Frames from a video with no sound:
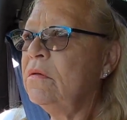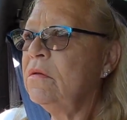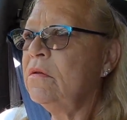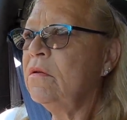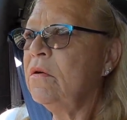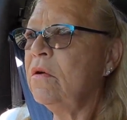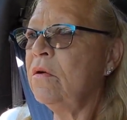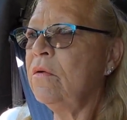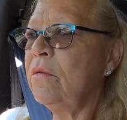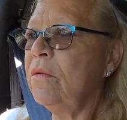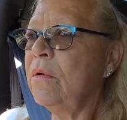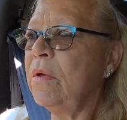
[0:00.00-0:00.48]

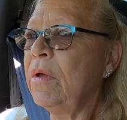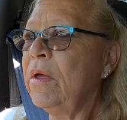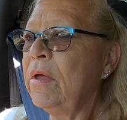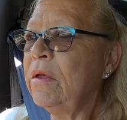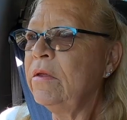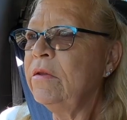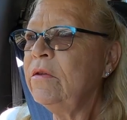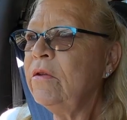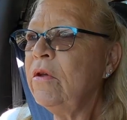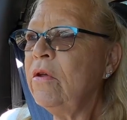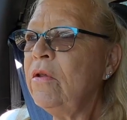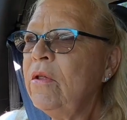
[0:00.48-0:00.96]
So
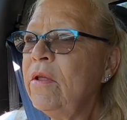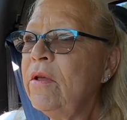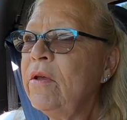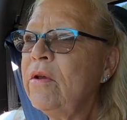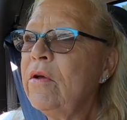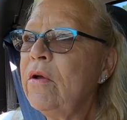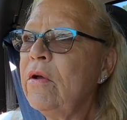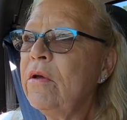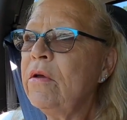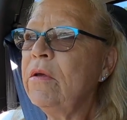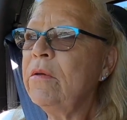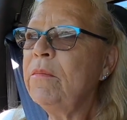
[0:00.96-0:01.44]
it's only
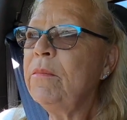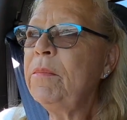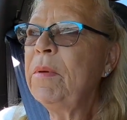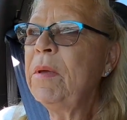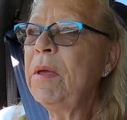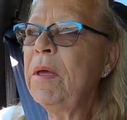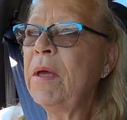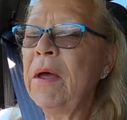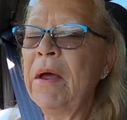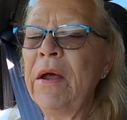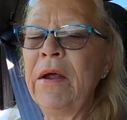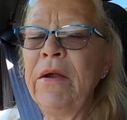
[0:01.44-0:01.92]
going to
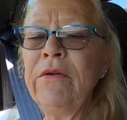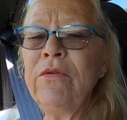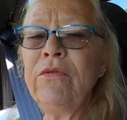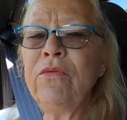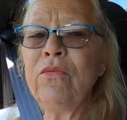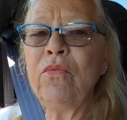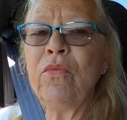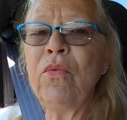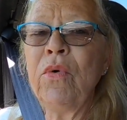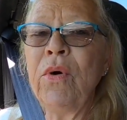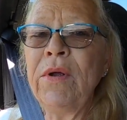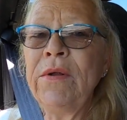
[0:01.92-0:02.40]
be
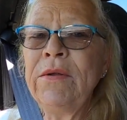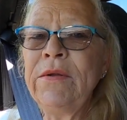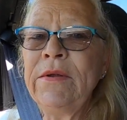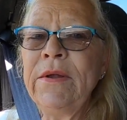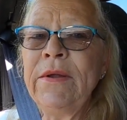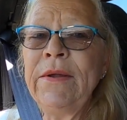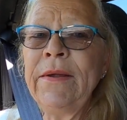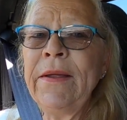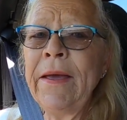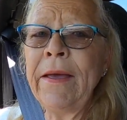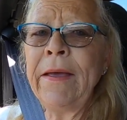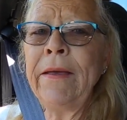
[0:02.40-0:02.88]
101
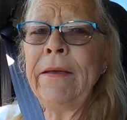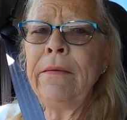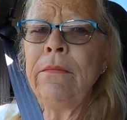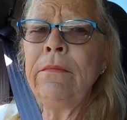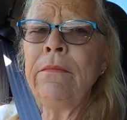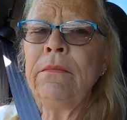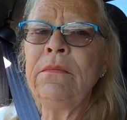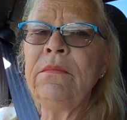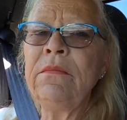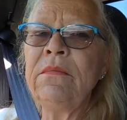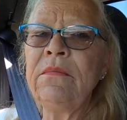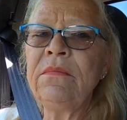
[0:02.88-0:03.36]
today.
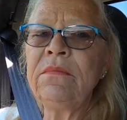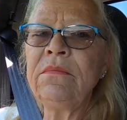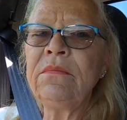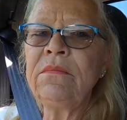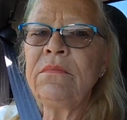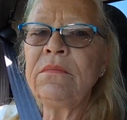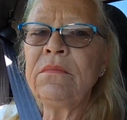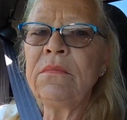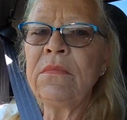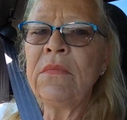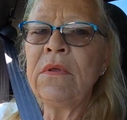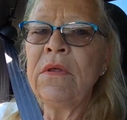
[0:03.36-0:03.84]

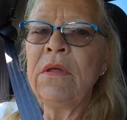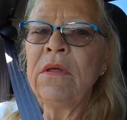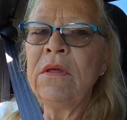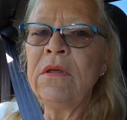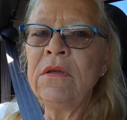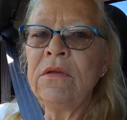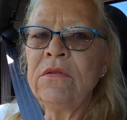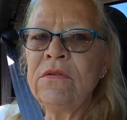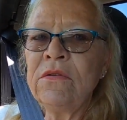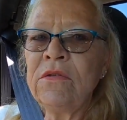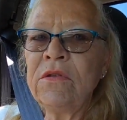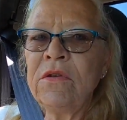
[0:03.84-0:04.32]

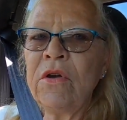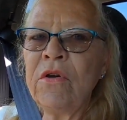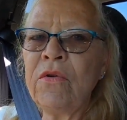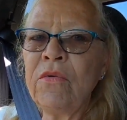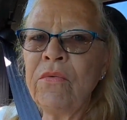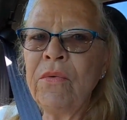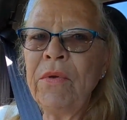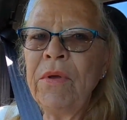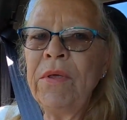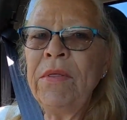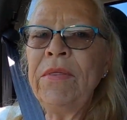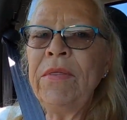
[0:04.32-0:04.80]
So
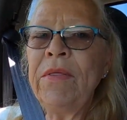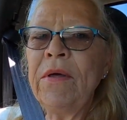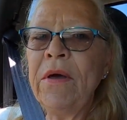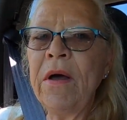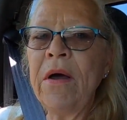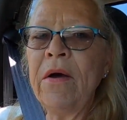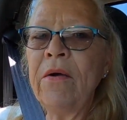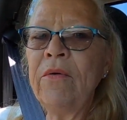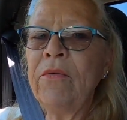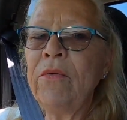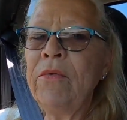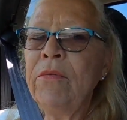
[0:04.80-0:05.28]
we
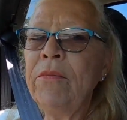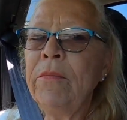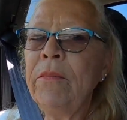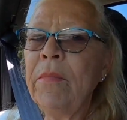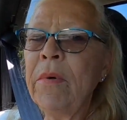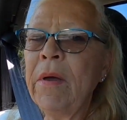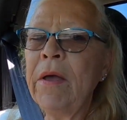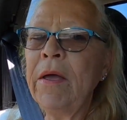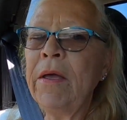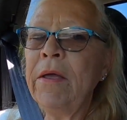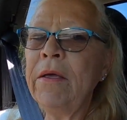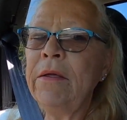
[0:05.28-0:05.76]
thought we
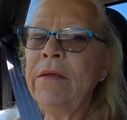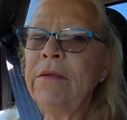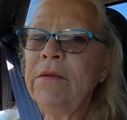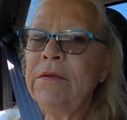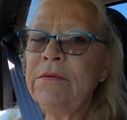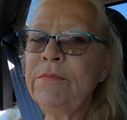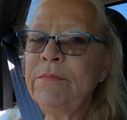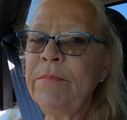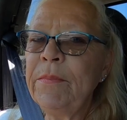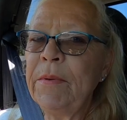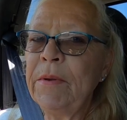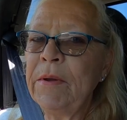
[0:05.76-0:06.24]
might
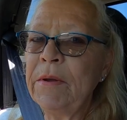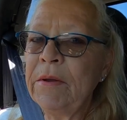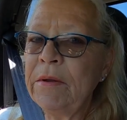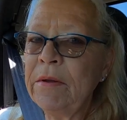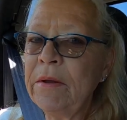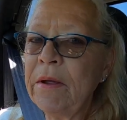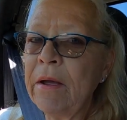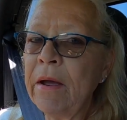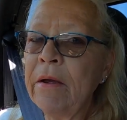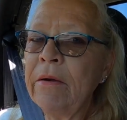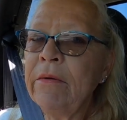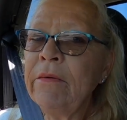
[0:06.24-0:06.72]

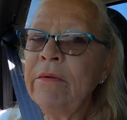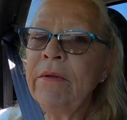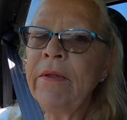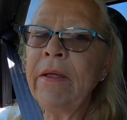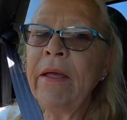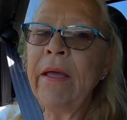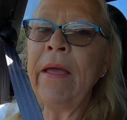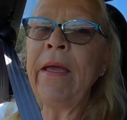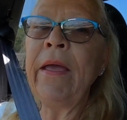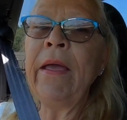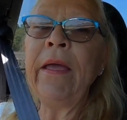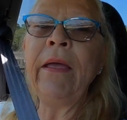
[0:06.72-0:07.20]
spend our
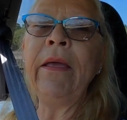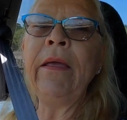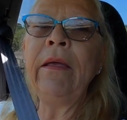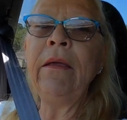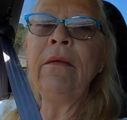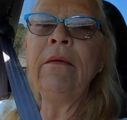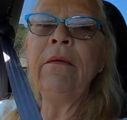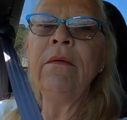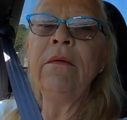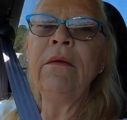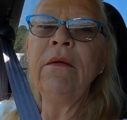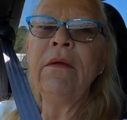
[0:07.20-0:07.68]
day
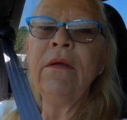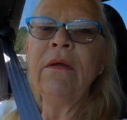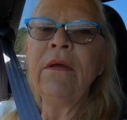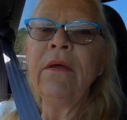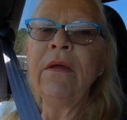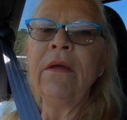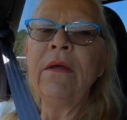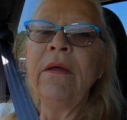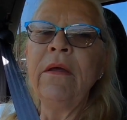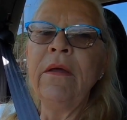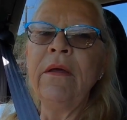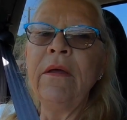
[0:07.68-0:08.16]

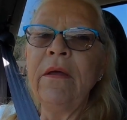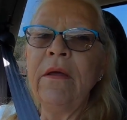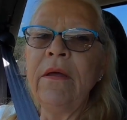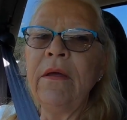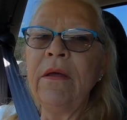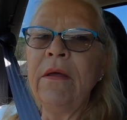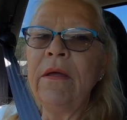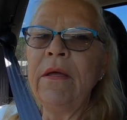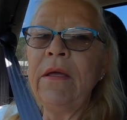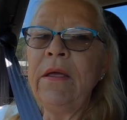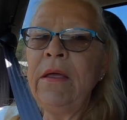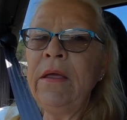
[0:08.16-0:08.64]

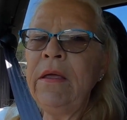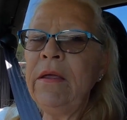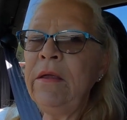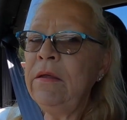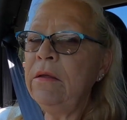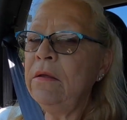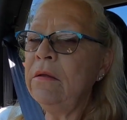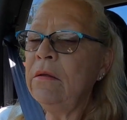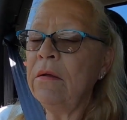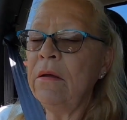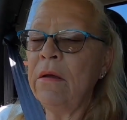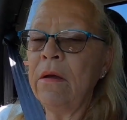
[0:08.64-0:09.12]

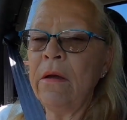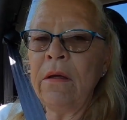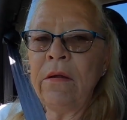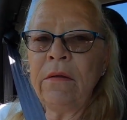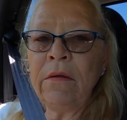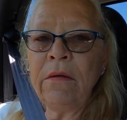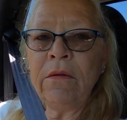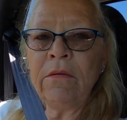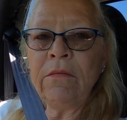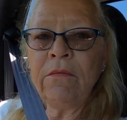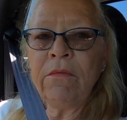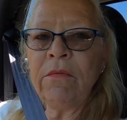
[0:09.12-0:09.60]
eating
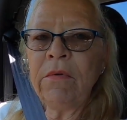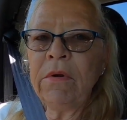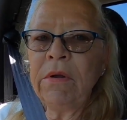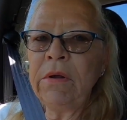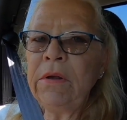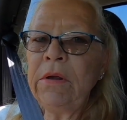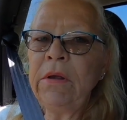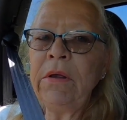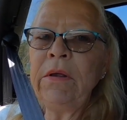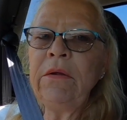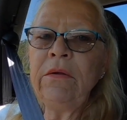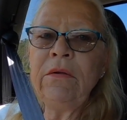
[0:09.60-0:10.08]
onion
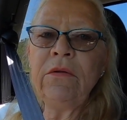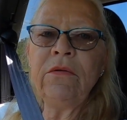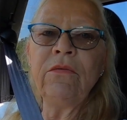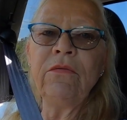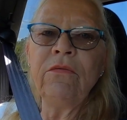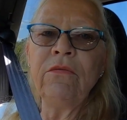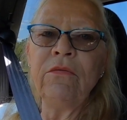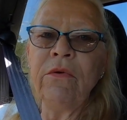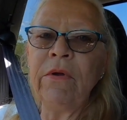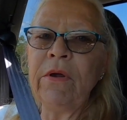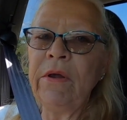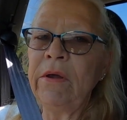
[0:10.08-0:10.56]
rings,
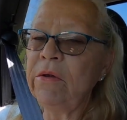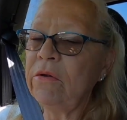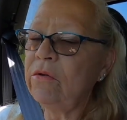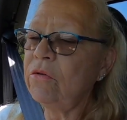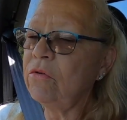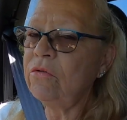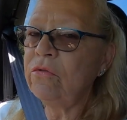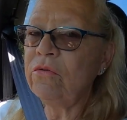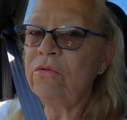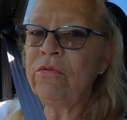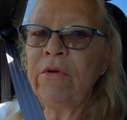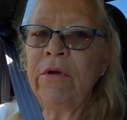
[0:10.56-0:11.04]

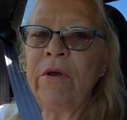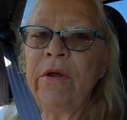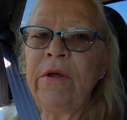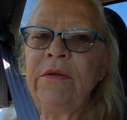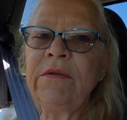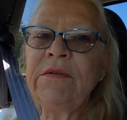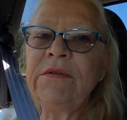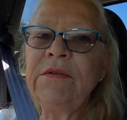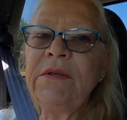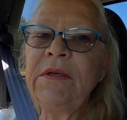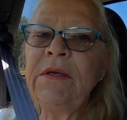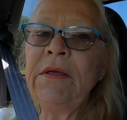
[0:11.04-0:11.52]
ranch
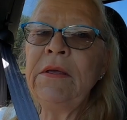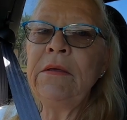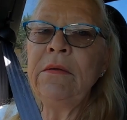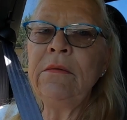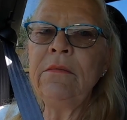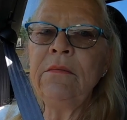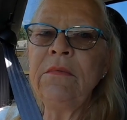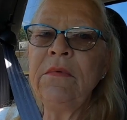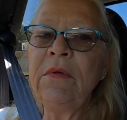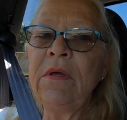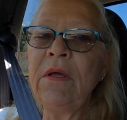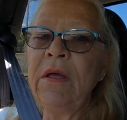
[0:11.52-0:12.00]
dressing,
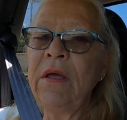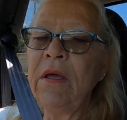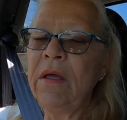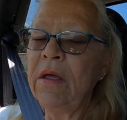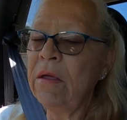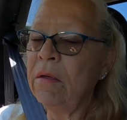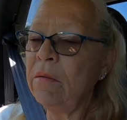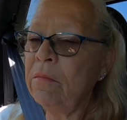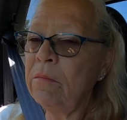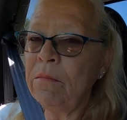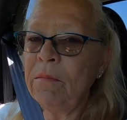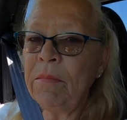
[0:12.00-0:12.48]

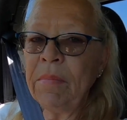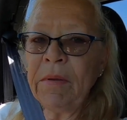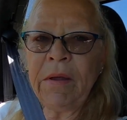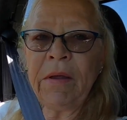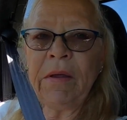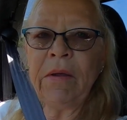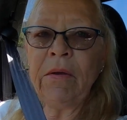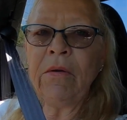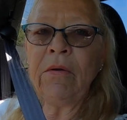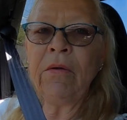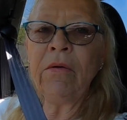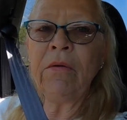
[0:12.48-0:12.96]
and
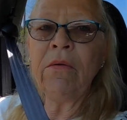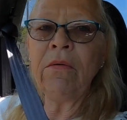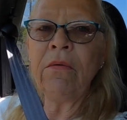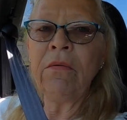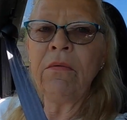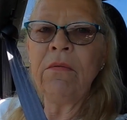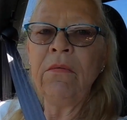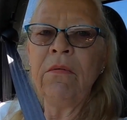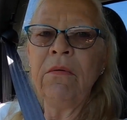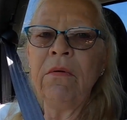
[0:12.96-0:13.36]
beer